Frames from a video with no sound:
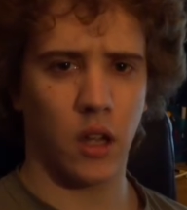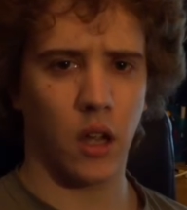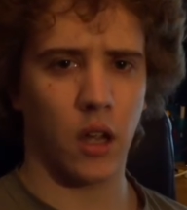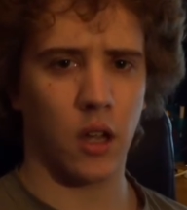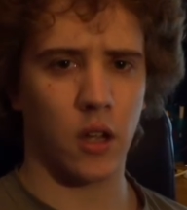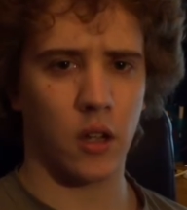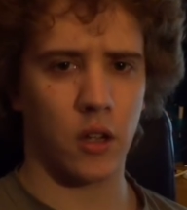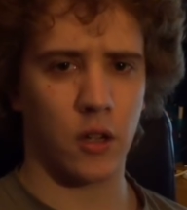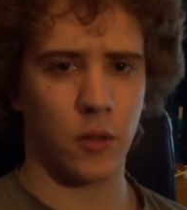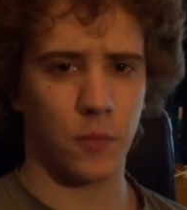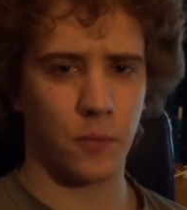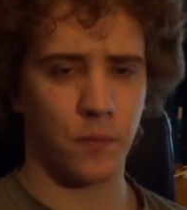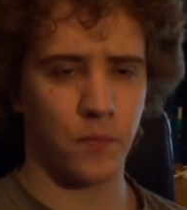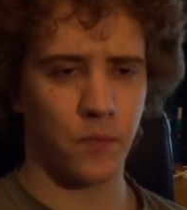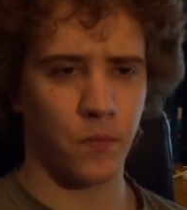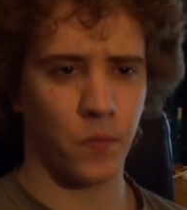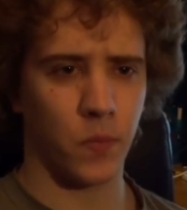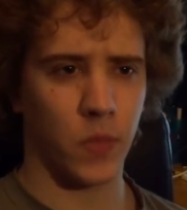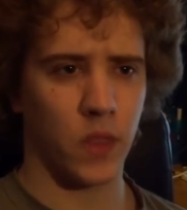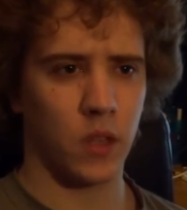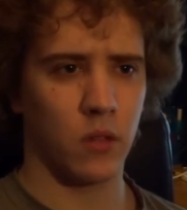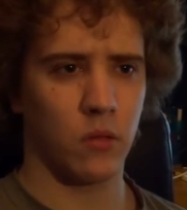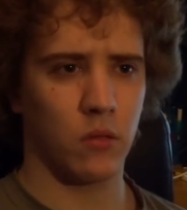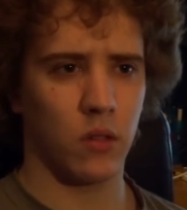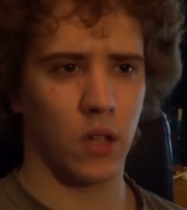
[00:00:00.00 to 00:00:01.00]
Um,
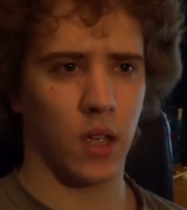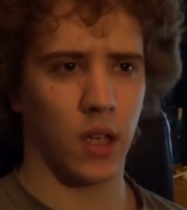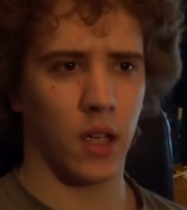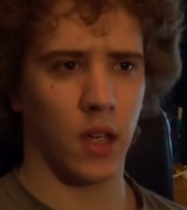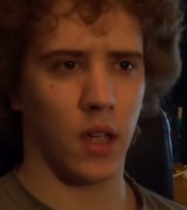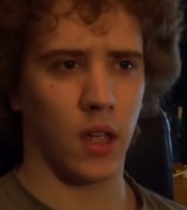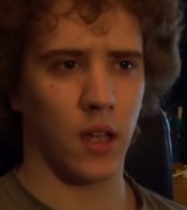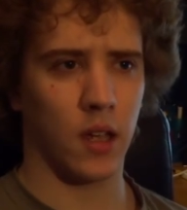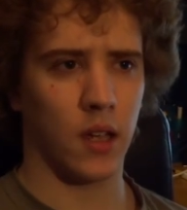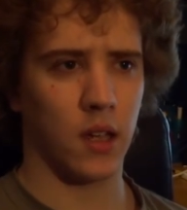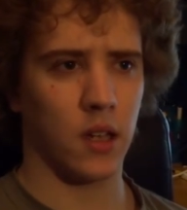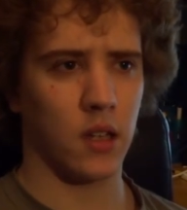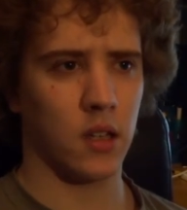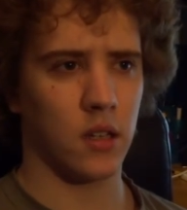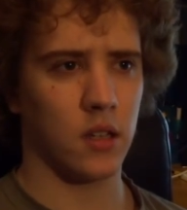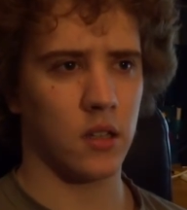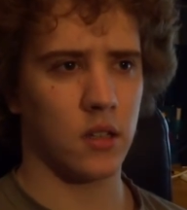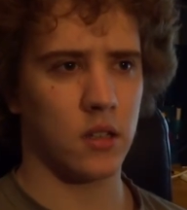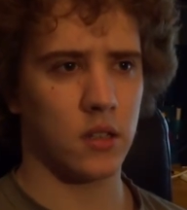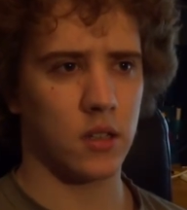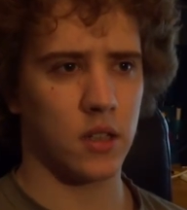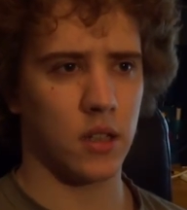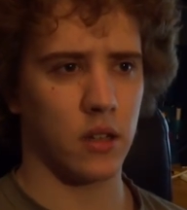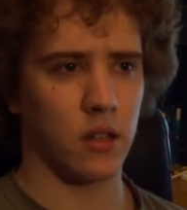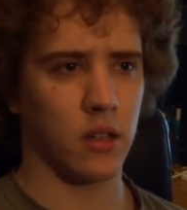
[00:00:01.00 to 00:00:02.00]
a
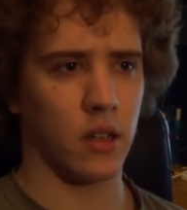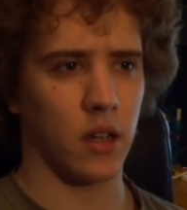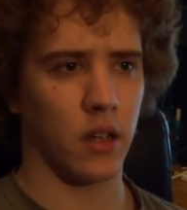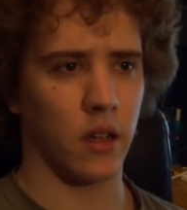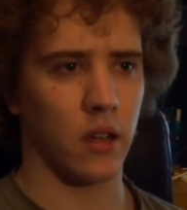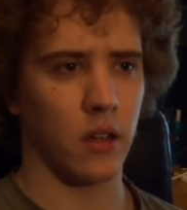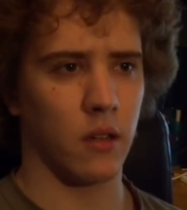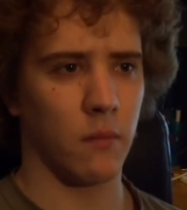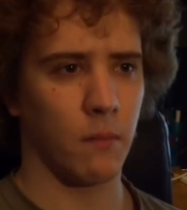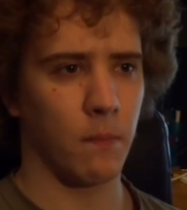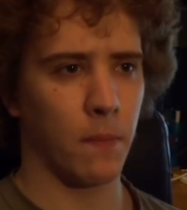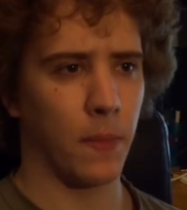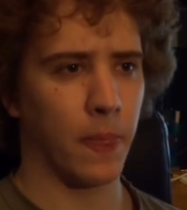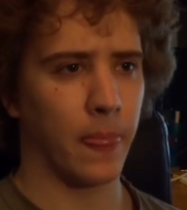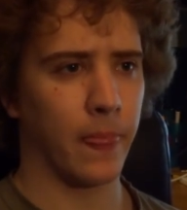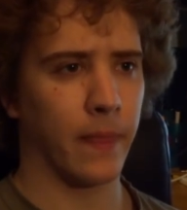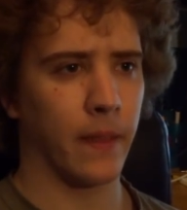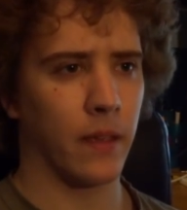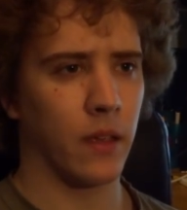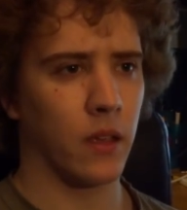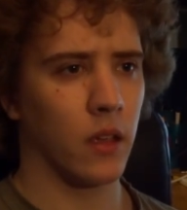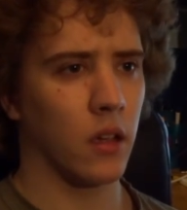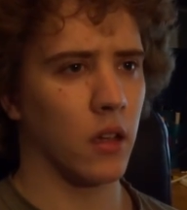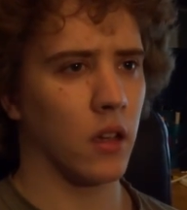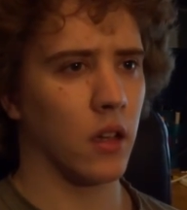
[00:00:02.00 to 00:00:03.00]
seeing
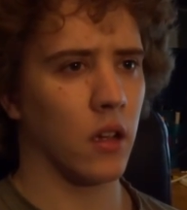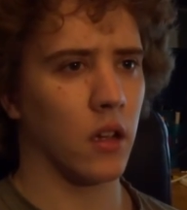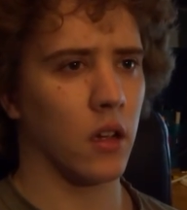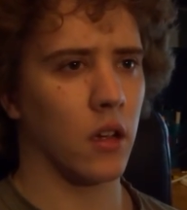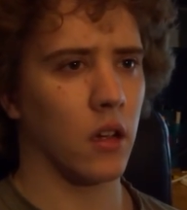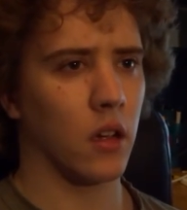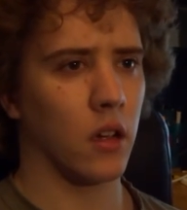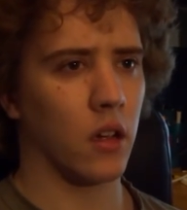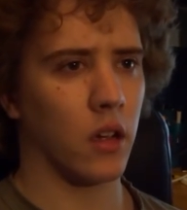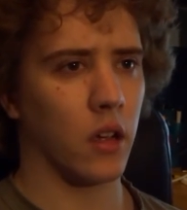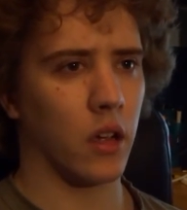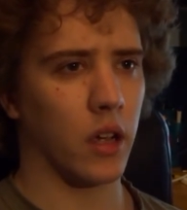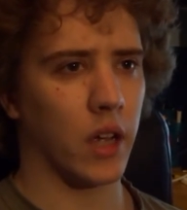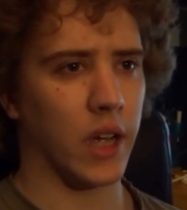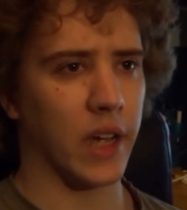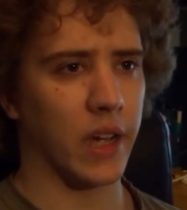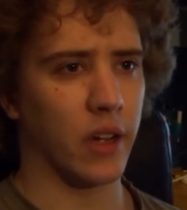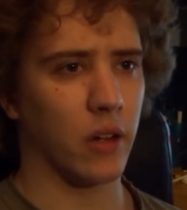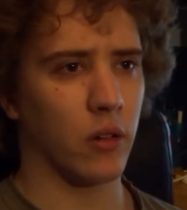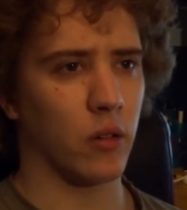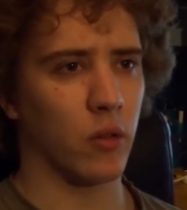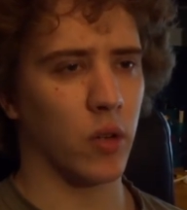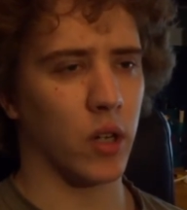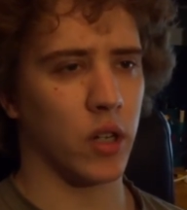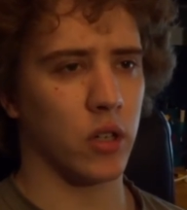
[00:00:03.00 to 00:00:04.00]

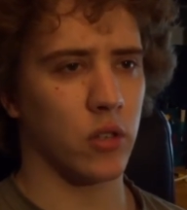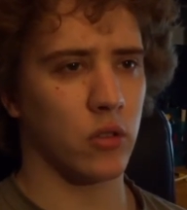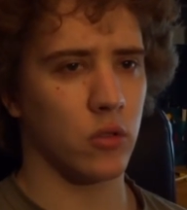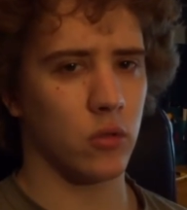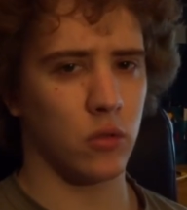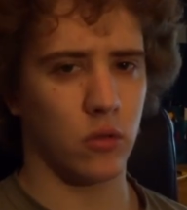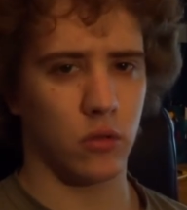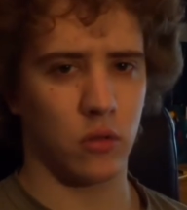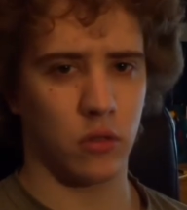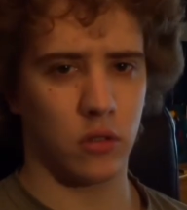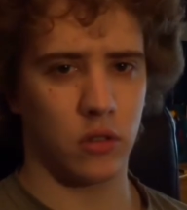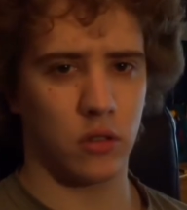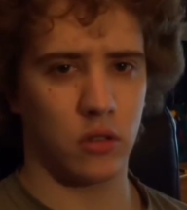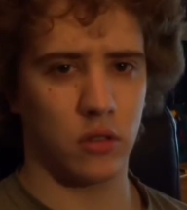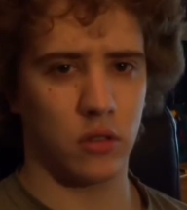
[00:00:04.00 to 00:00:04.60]
how I talk